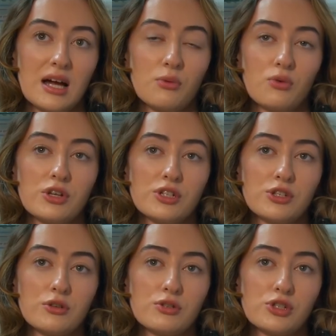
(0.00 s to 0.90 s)
I wanted
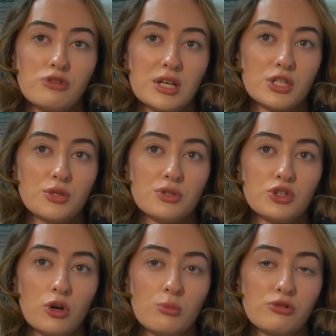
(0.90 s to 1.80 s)
to go straight into a
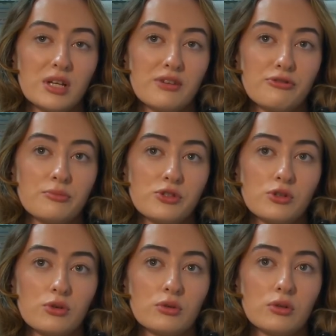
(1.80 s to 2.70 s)
job really from
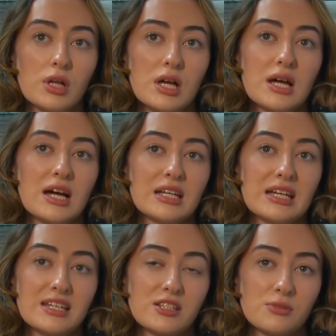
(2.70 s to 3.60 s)
school
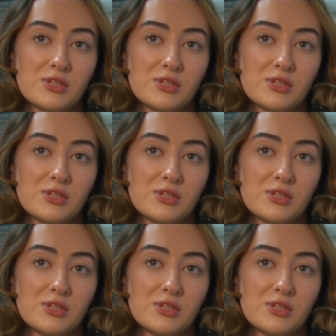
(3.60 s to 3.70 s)
and gain some